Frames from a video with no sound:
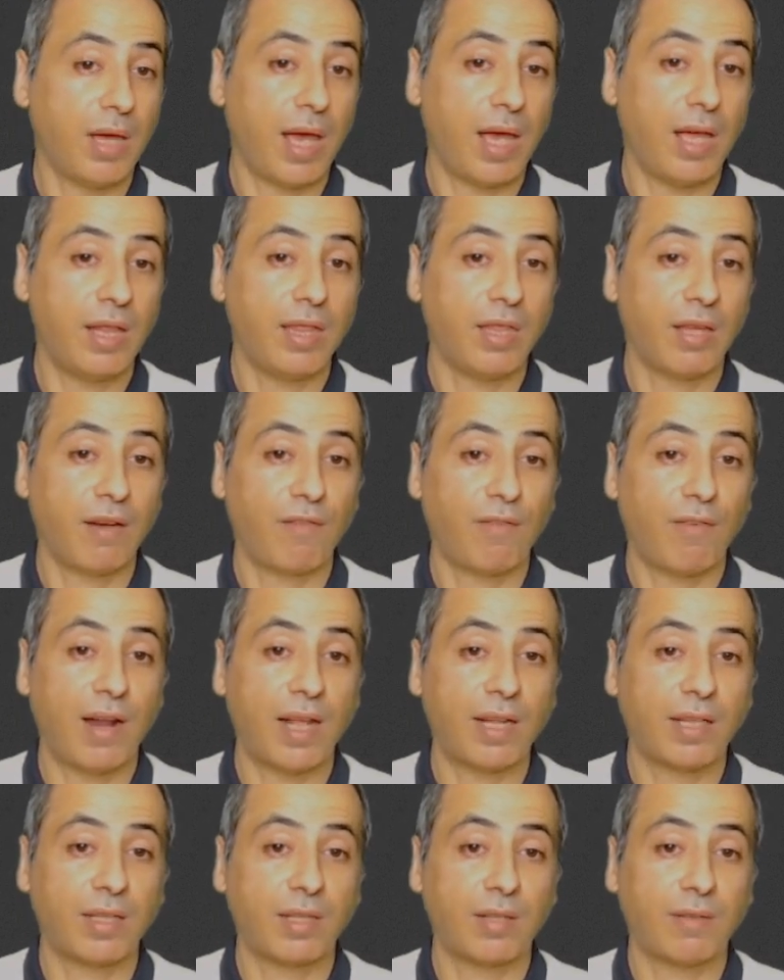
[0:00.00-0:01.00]
either
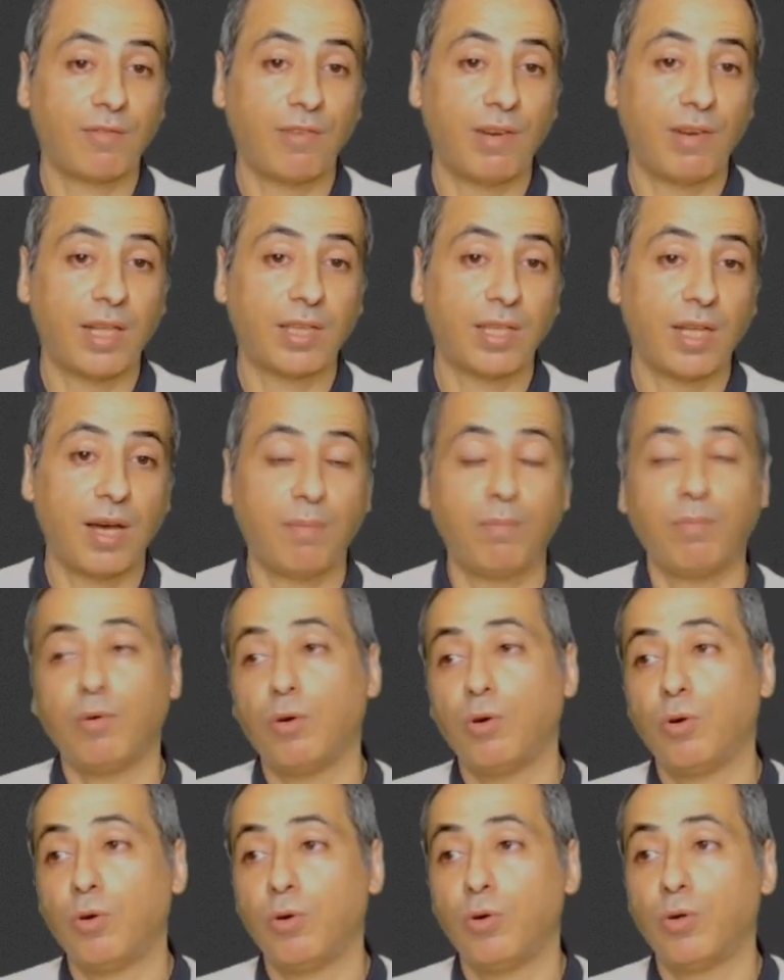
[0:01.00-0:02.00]
FlatHub
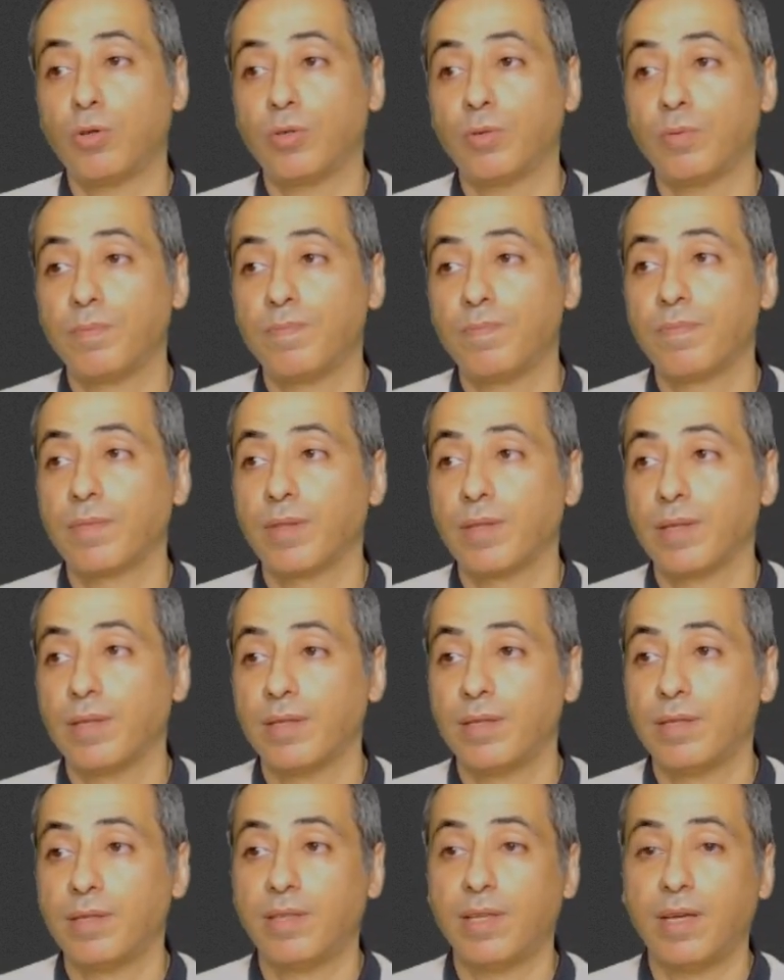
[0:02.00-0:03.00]
or
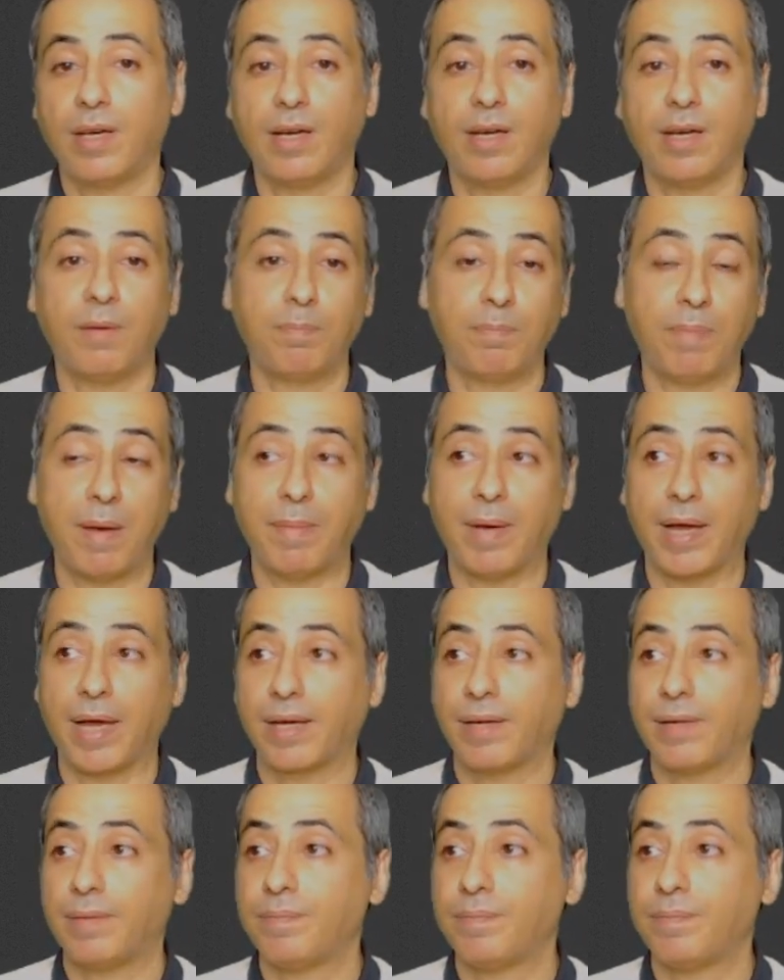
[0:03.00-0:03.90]
the PAMAC.